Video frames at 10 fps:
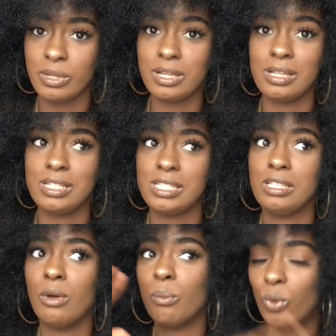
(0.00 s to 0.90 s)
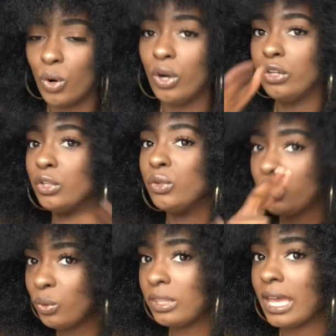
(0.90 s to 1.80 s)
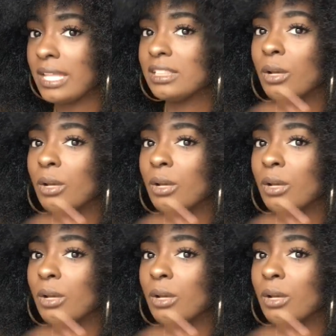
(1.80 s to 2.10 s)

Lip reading: because the more you do that,